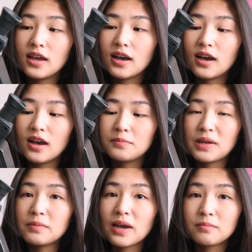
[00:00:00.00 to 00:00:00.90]
uh,
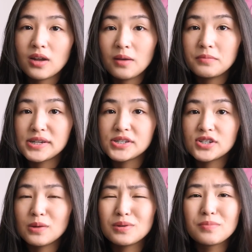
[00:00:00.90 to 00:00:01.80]
maybe I'm not being
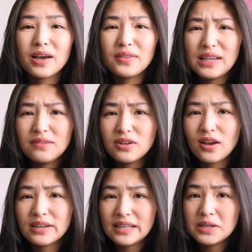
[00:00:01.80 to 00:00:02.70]
gypped. But the, even
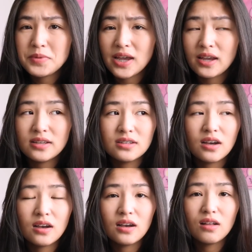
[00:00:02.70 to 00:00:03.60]
on eBay,
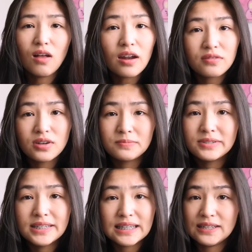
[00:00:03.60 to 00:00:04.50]
a lot of
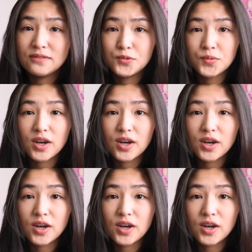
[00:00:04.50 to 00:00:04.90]
them didn't even